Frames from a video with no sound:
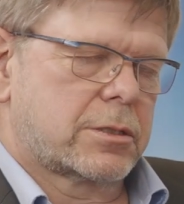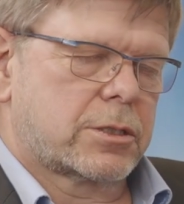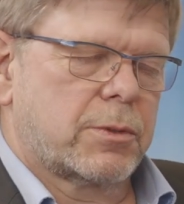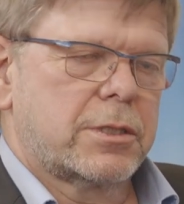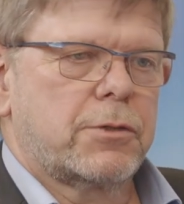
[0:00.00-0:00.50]

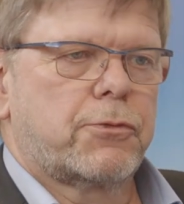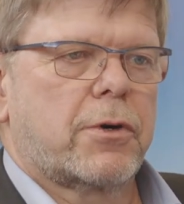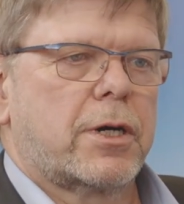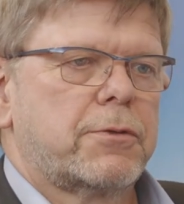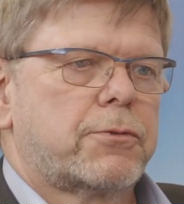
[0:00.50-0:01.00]

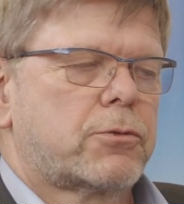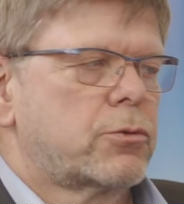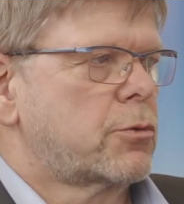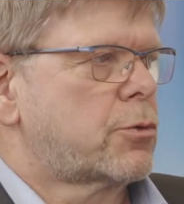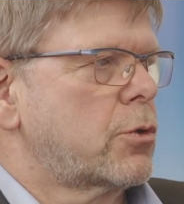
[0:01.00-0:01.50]
twenty-five
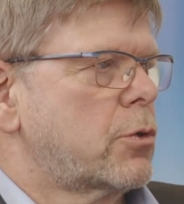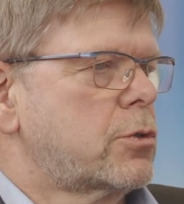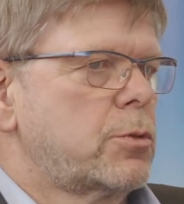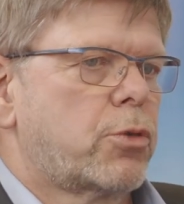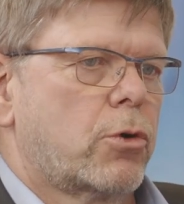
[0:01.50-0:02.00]
to
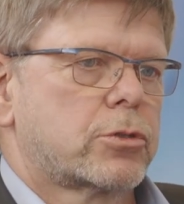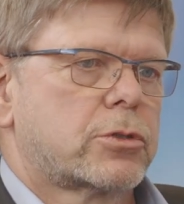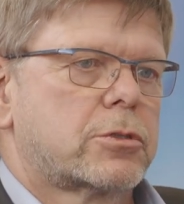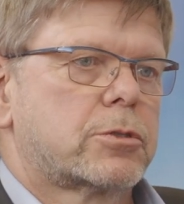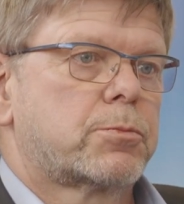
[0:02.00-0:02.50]
thirty portions